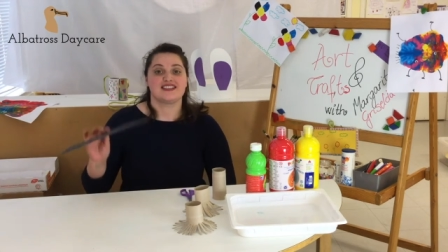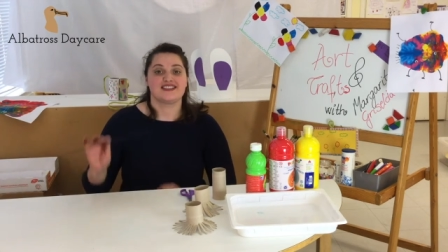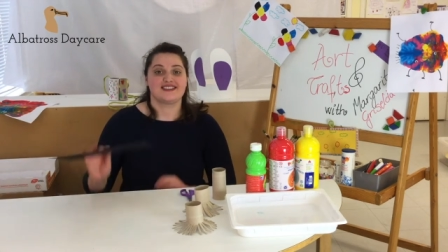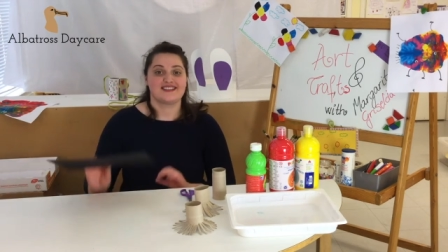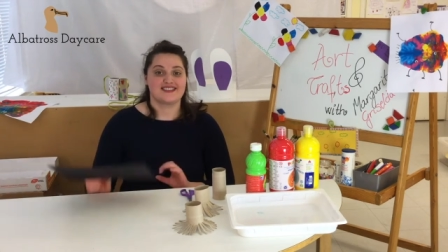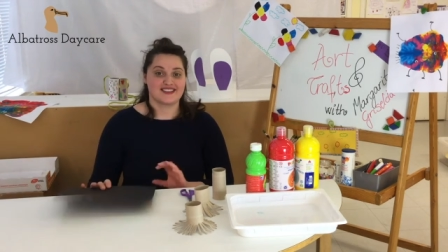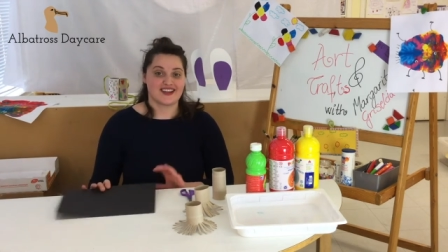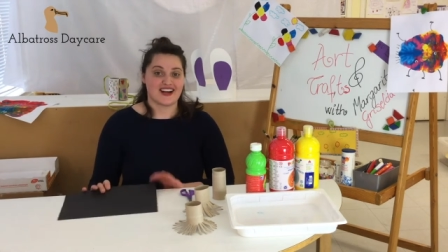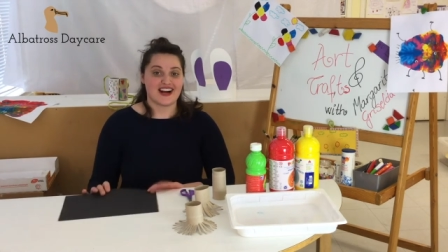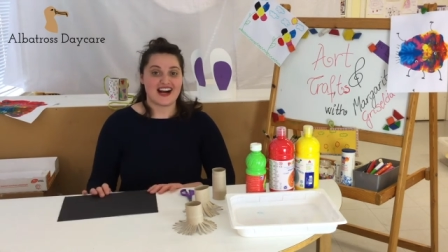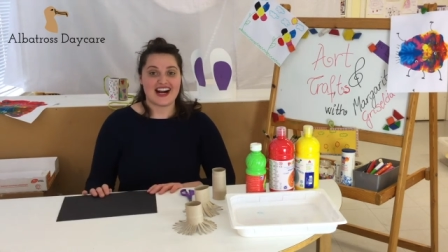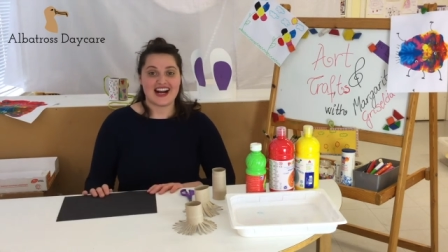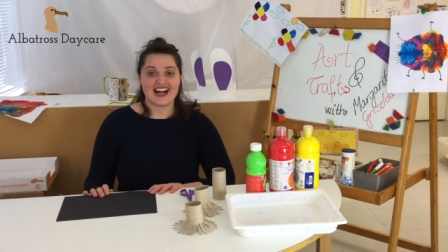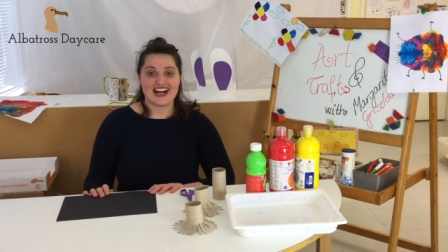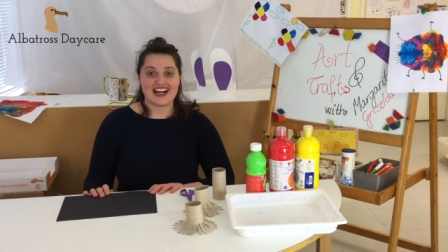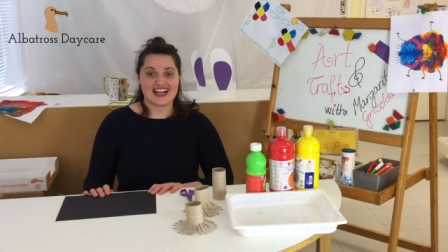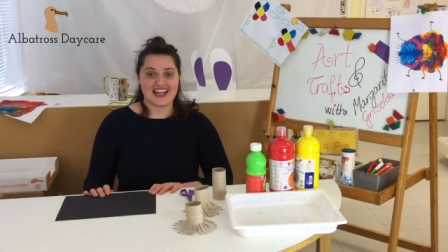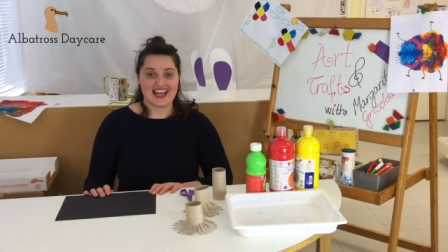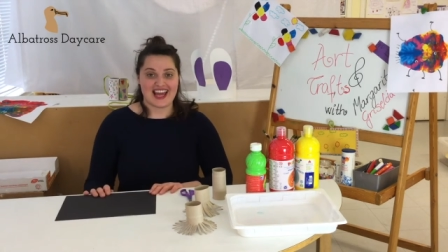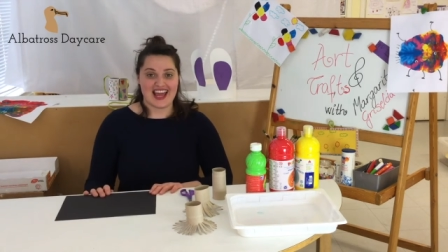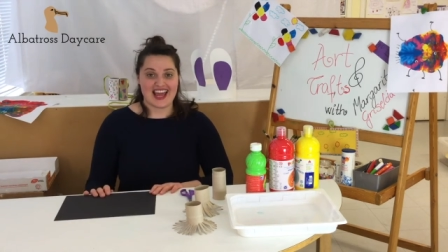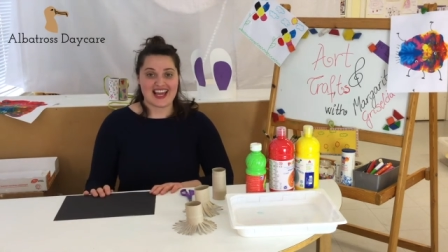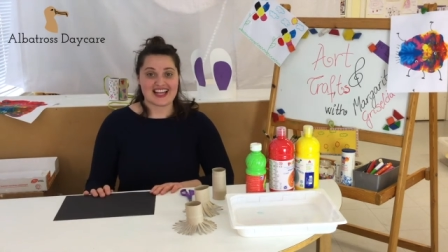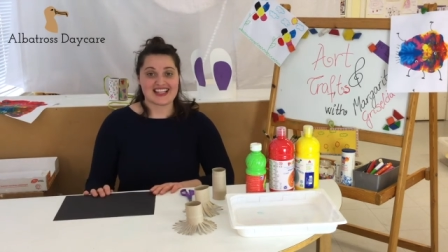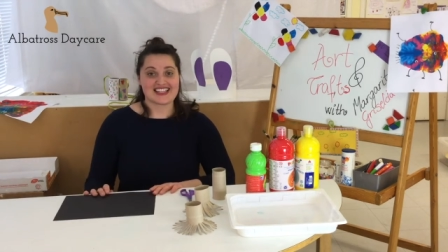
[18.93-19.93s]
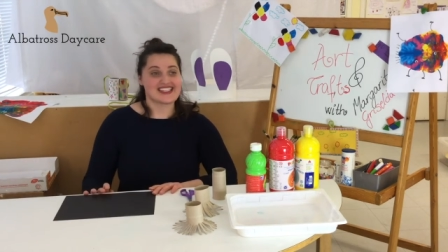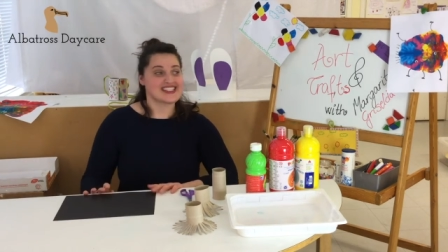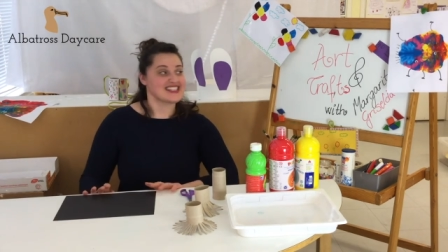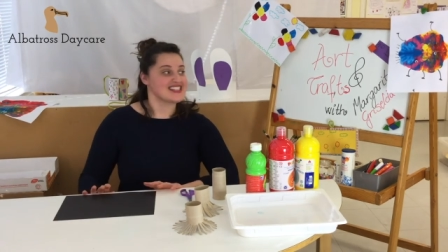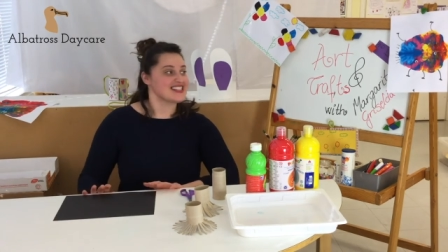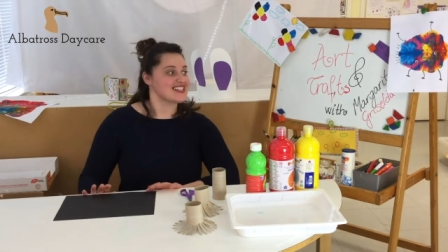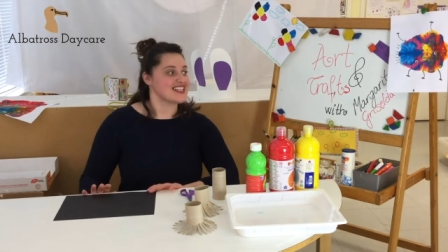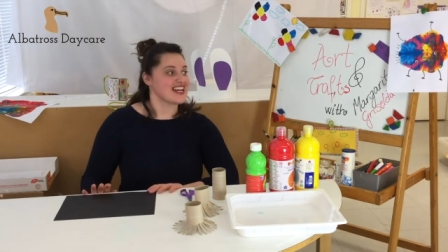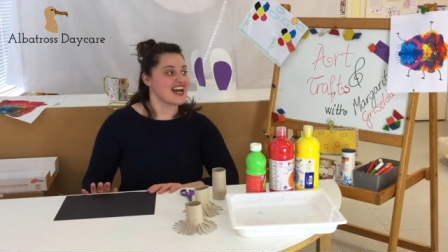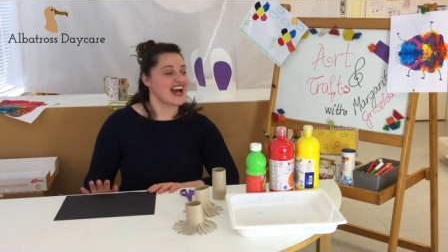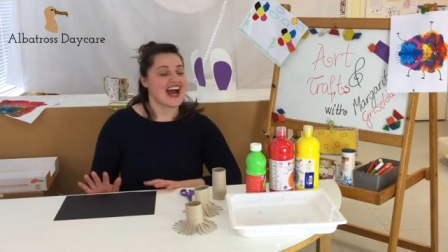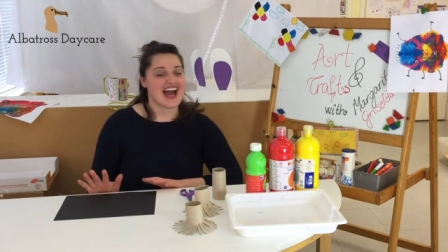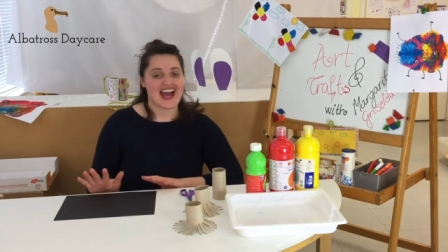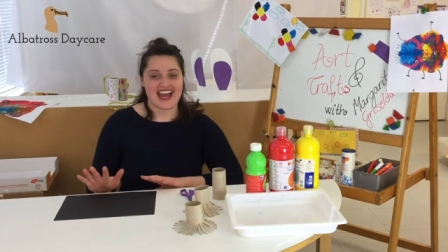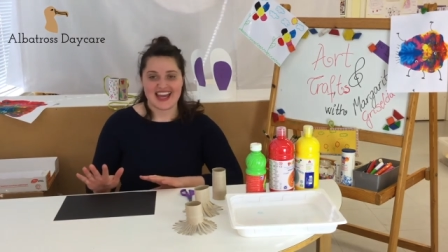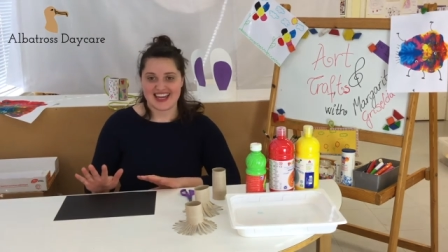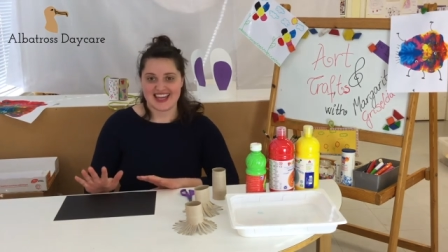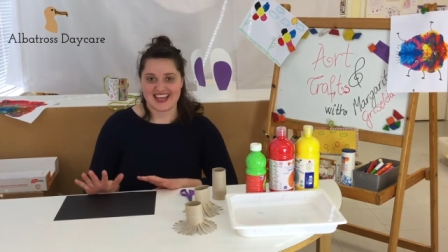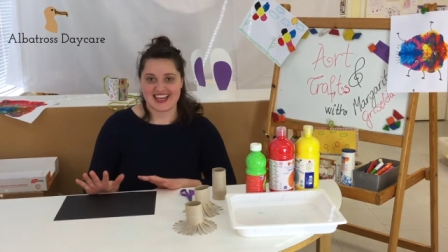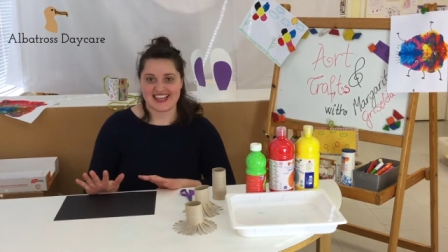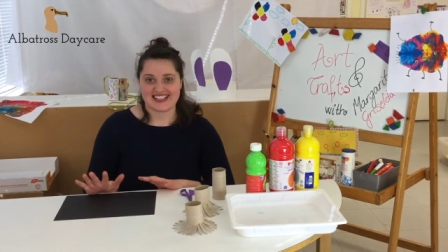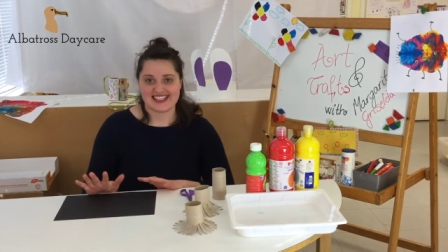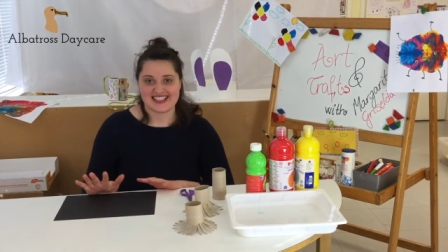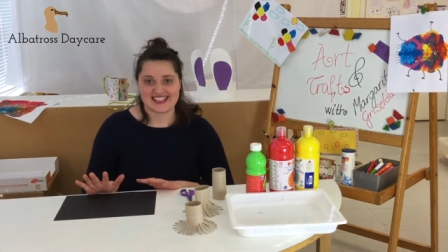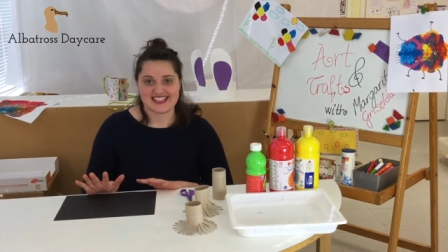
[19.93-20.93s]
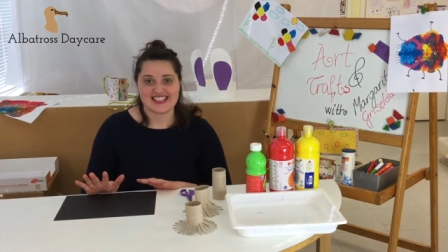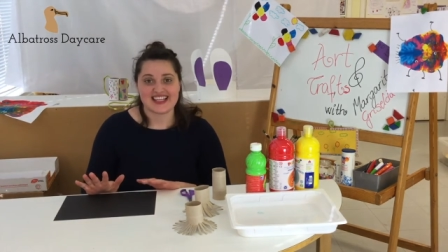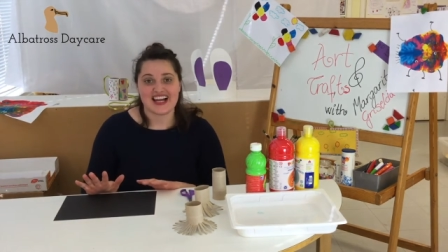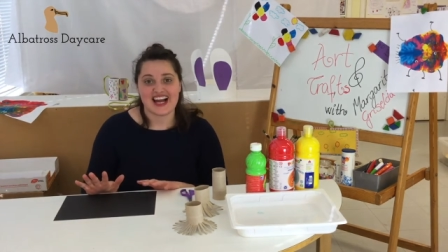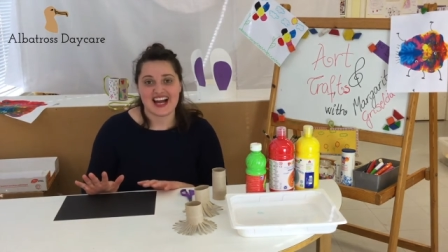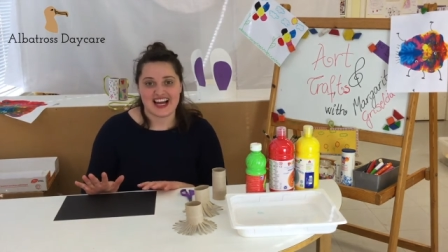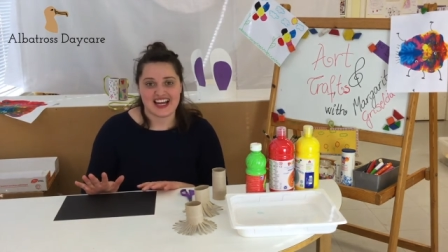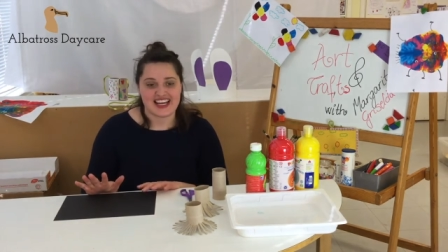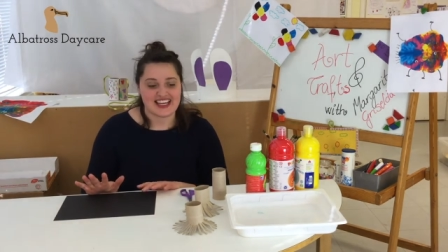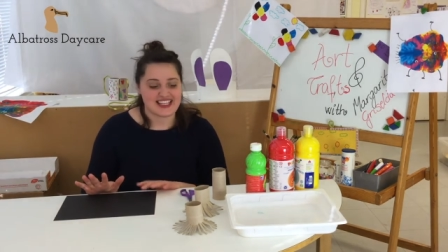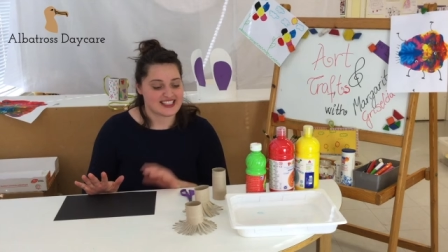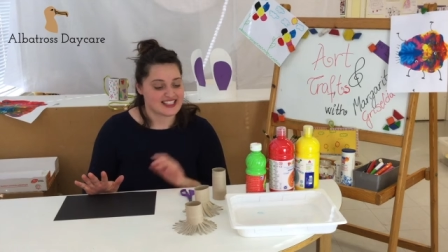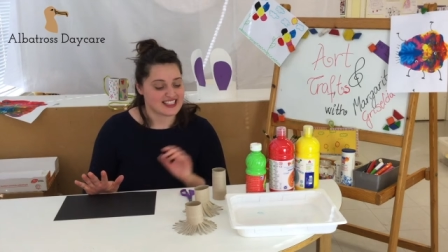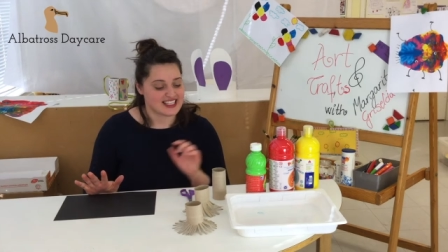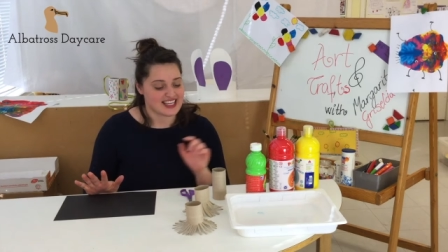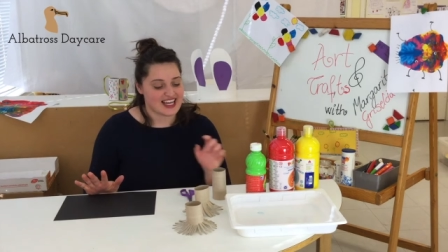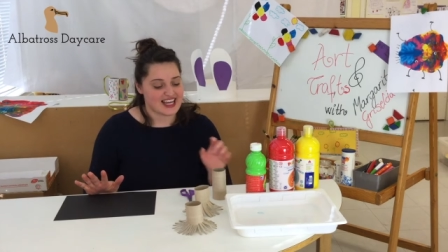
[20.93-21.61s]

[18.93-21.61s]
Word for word: dark as the sky at night,